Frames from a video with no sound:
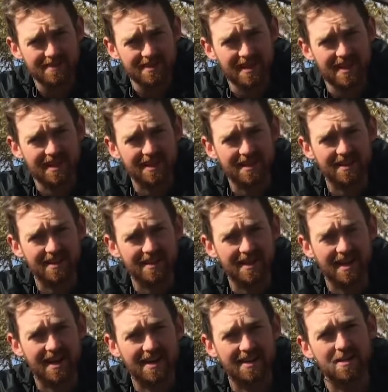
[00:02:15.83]
here
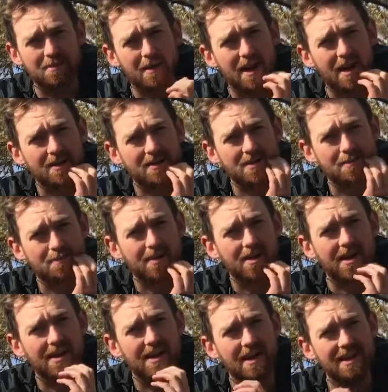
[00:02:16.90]
and the Mount
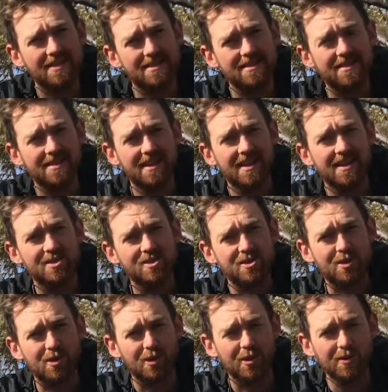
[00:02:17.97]
Bryan East
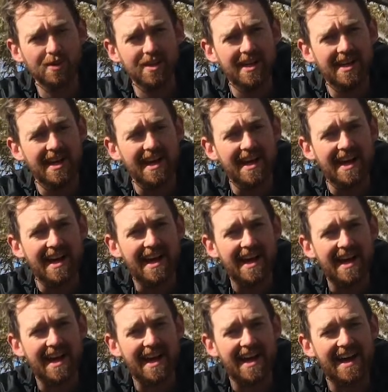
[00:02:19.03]
School,
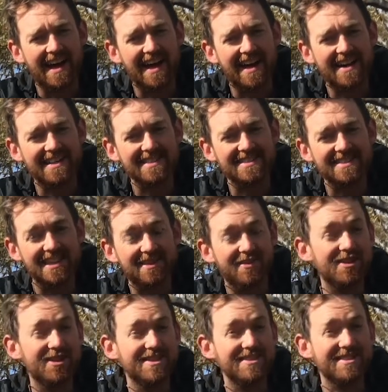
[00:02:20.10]
and it
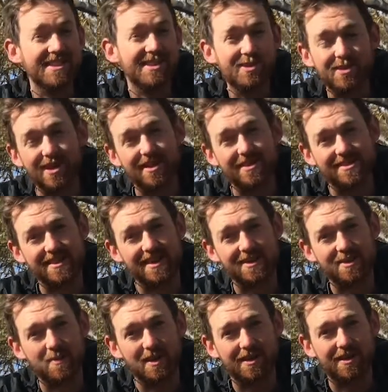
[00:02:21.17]
was a little
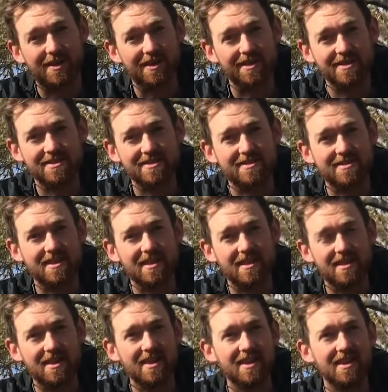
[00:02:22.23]
godsend because
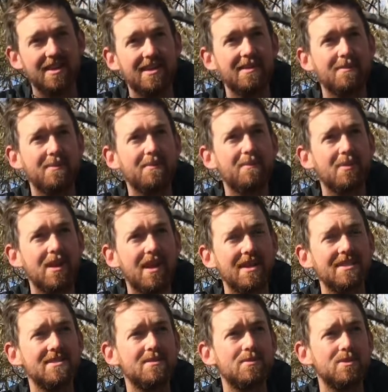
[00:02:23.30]
the
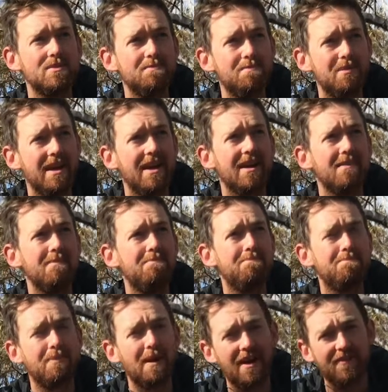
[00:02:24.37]
place was being
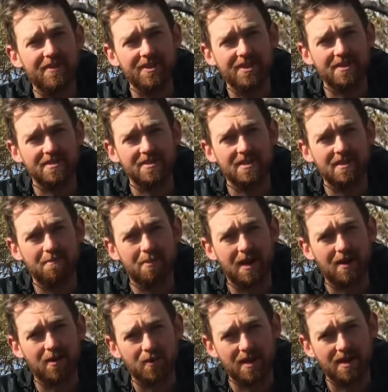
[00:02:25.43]
buffeted
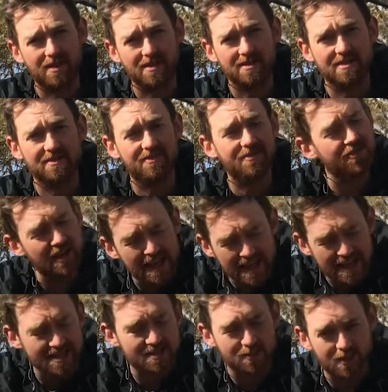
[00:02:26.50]
by wind, fierce